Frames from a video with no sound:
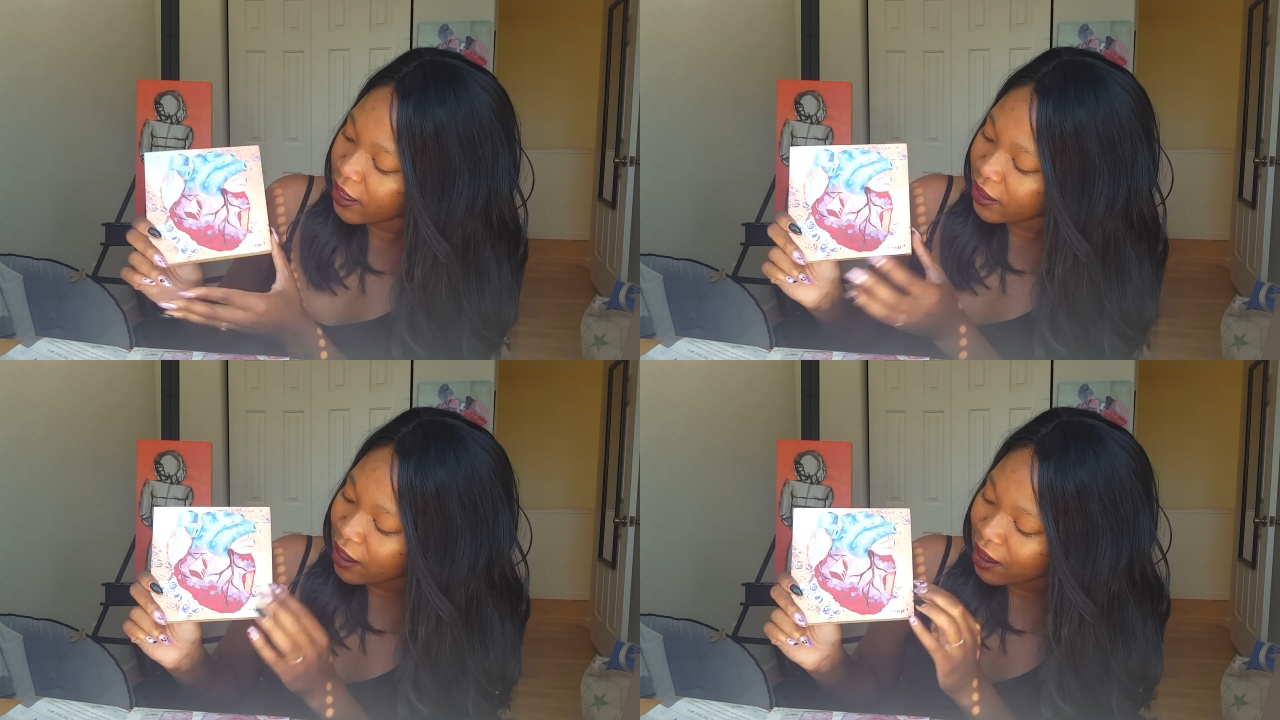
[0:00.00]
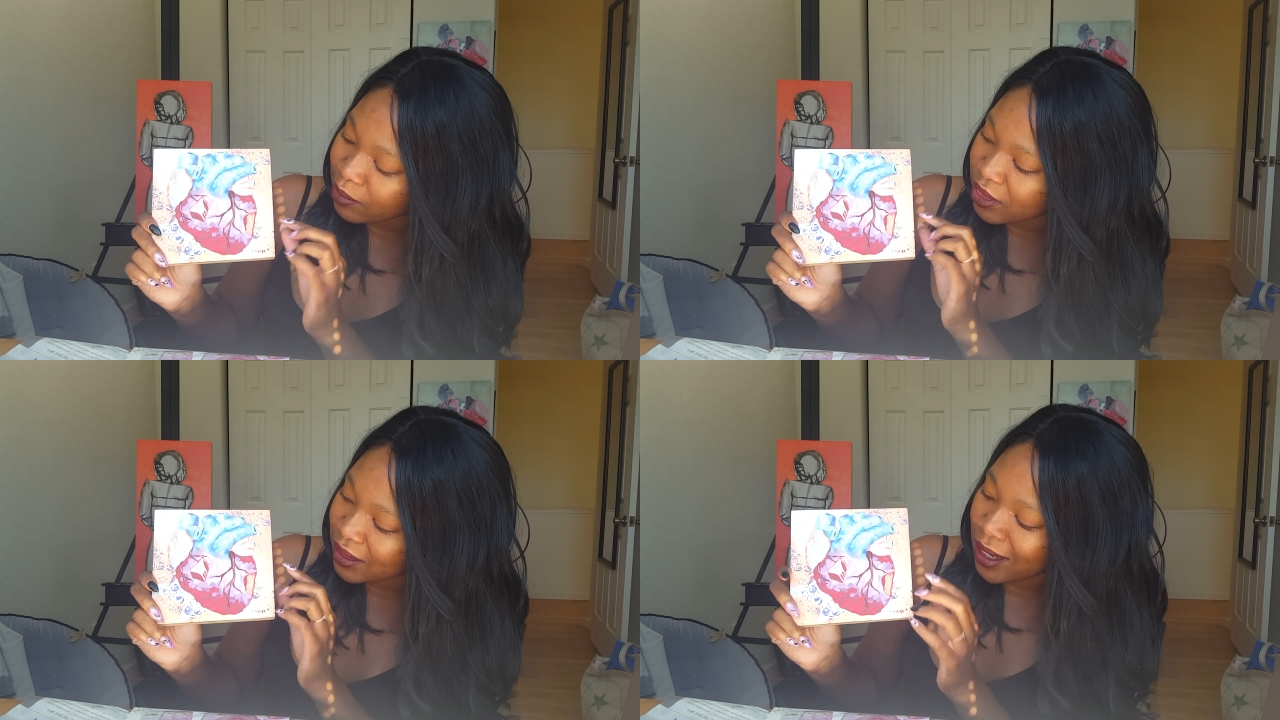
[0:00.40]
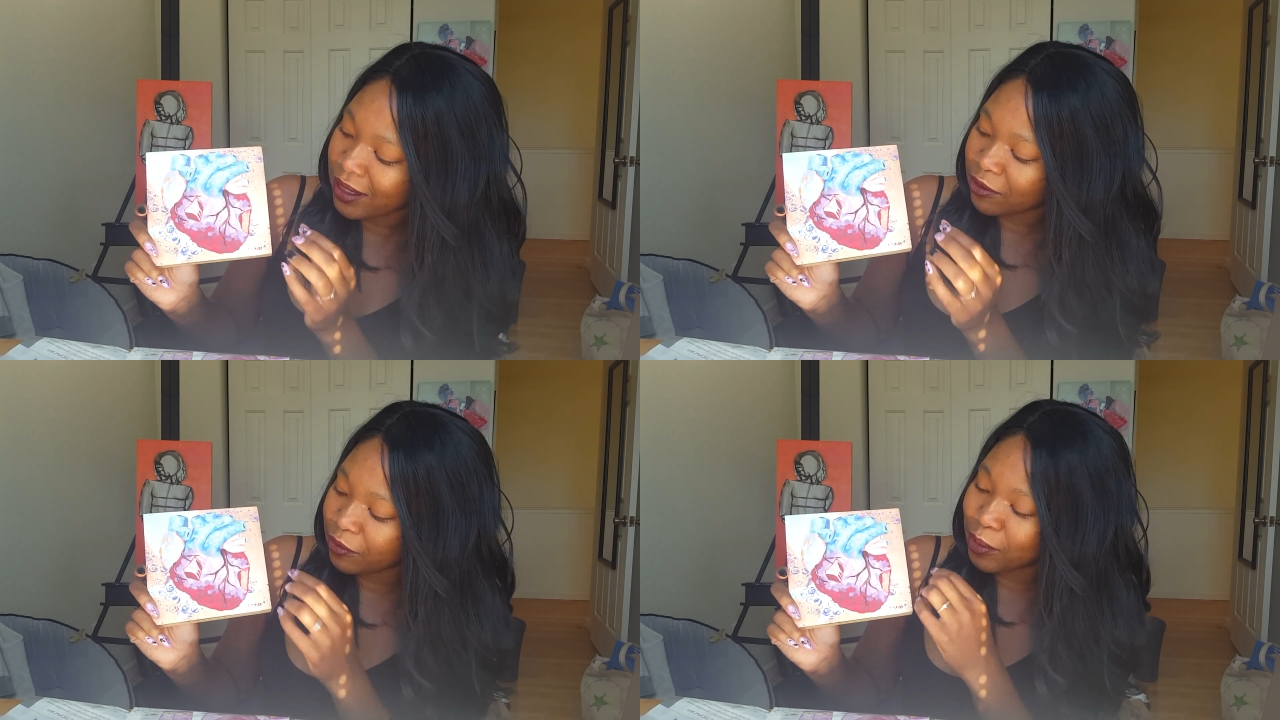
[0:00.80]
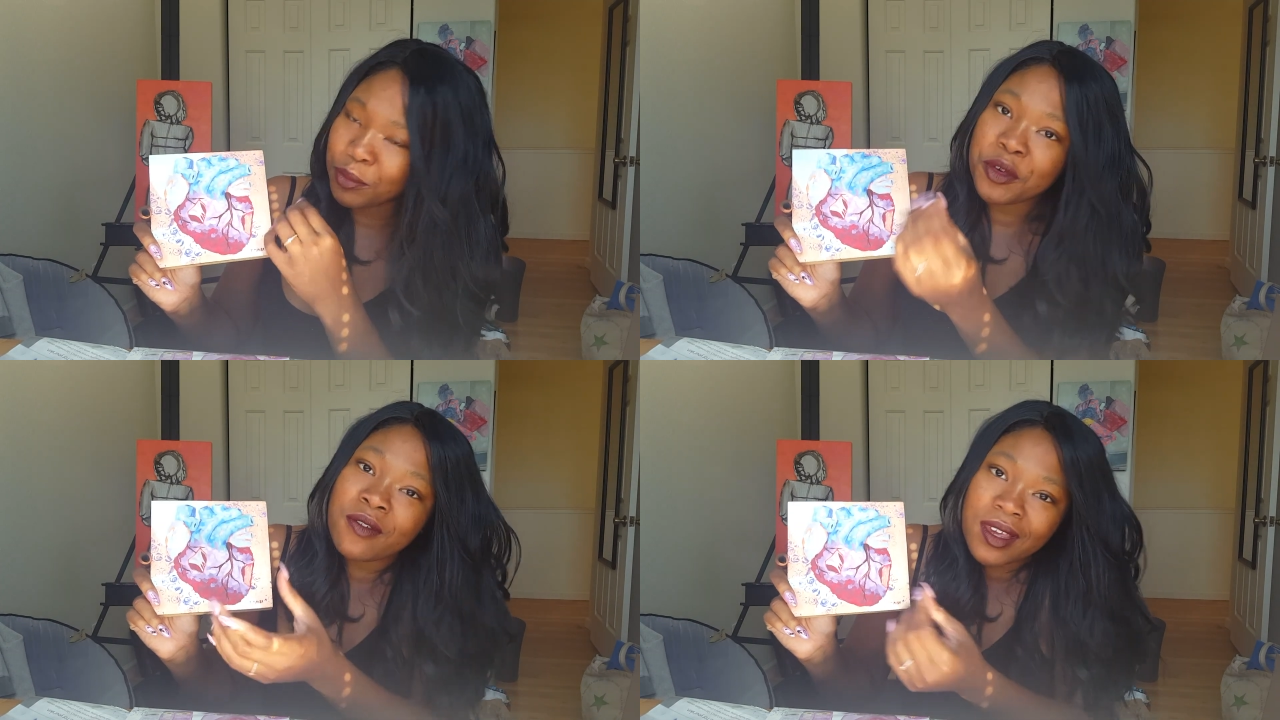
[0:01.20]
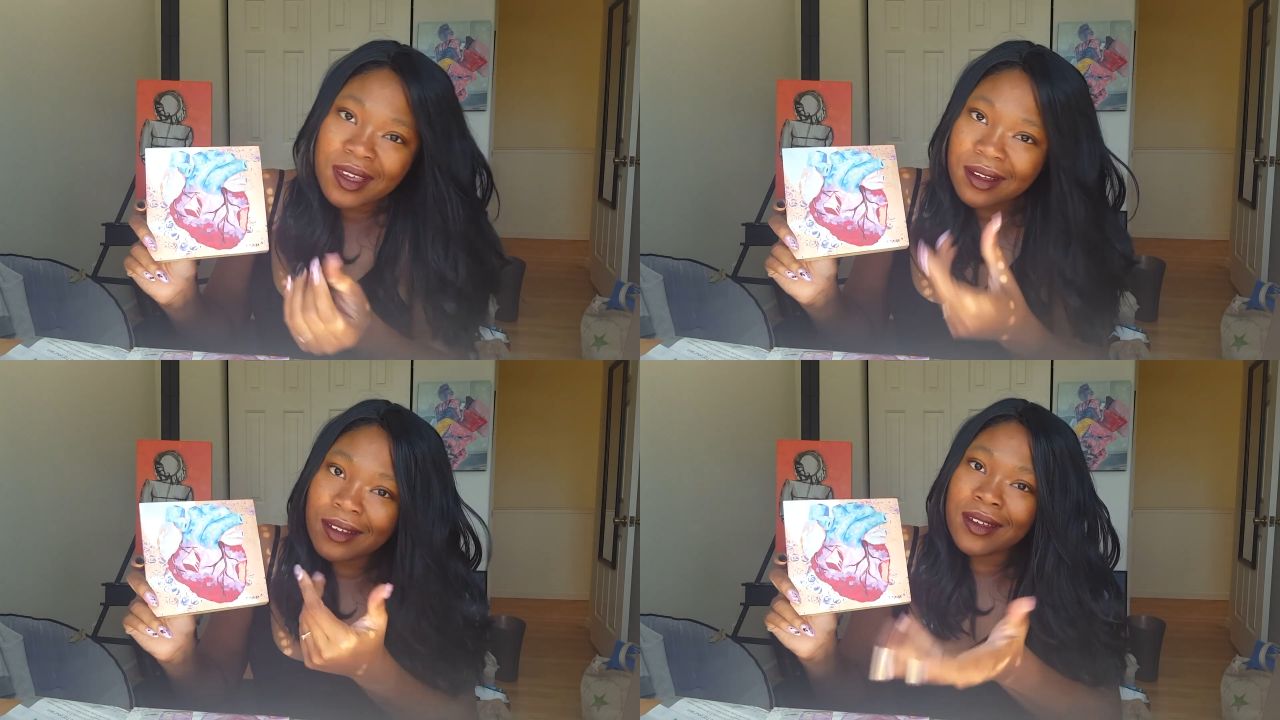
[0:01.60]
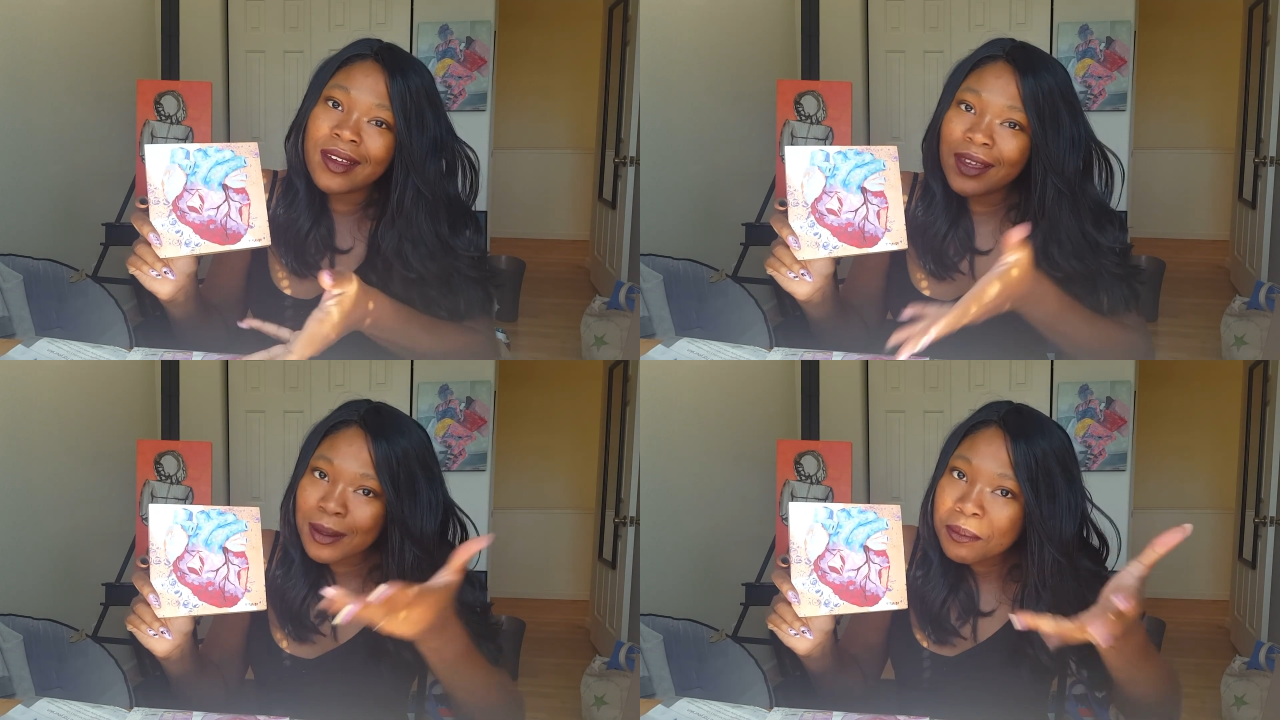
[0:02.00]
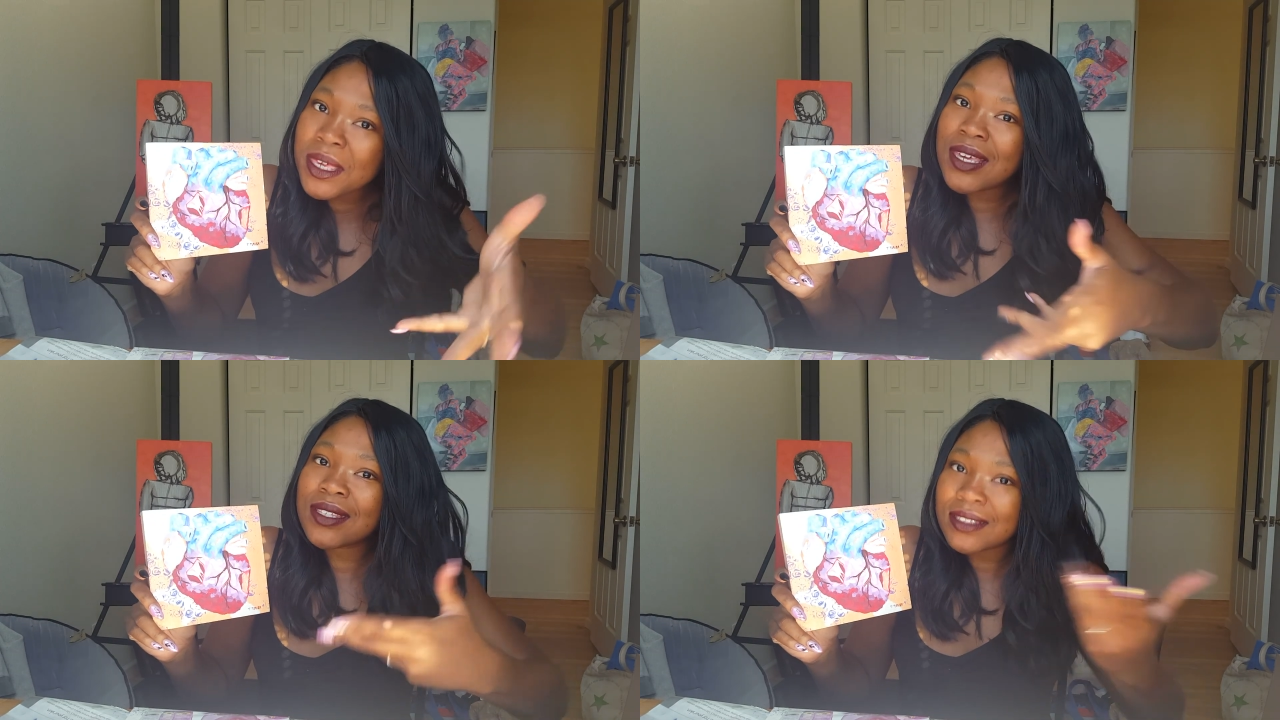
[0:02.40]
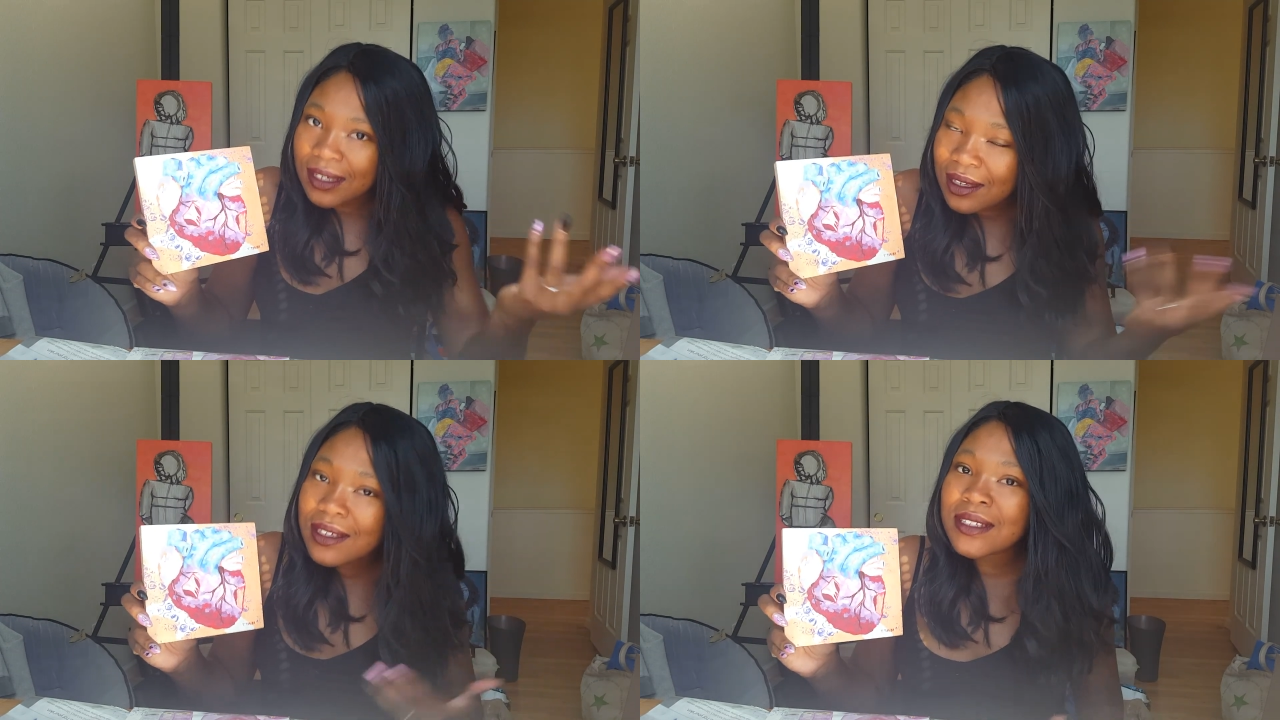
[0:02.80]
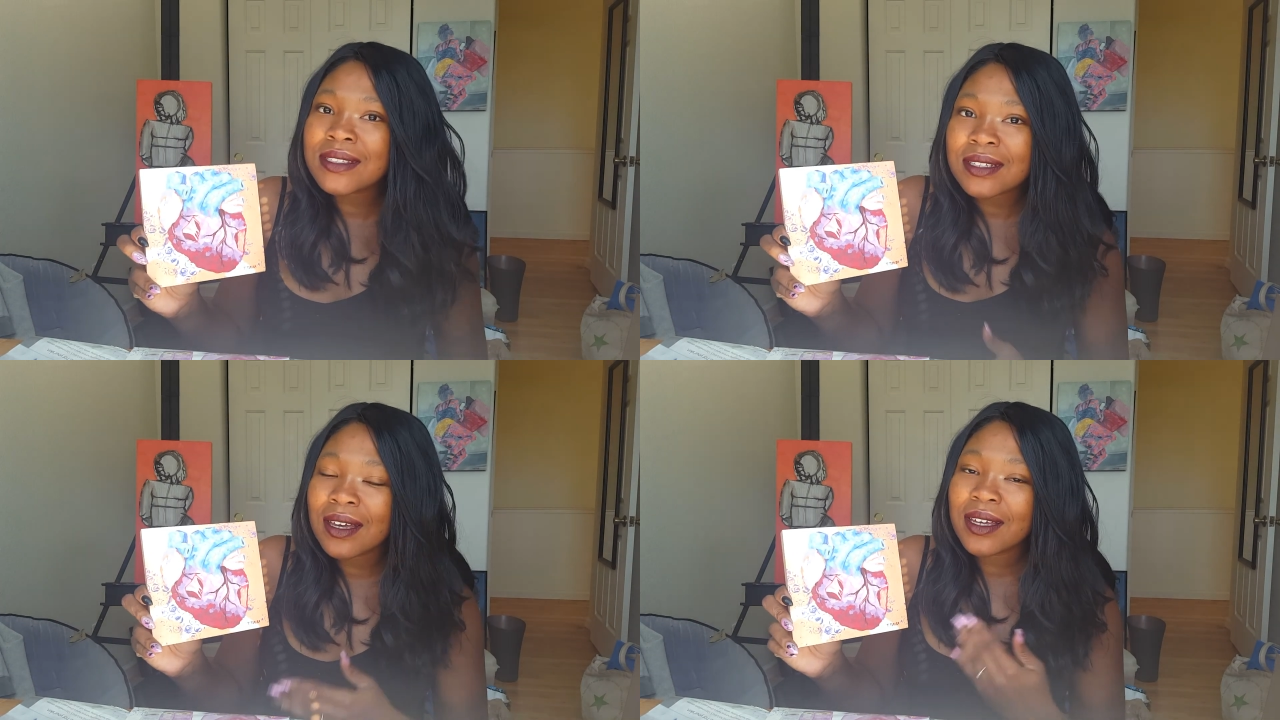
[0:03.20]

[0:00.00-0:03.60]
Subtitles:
and now I'm just kind of removing pieces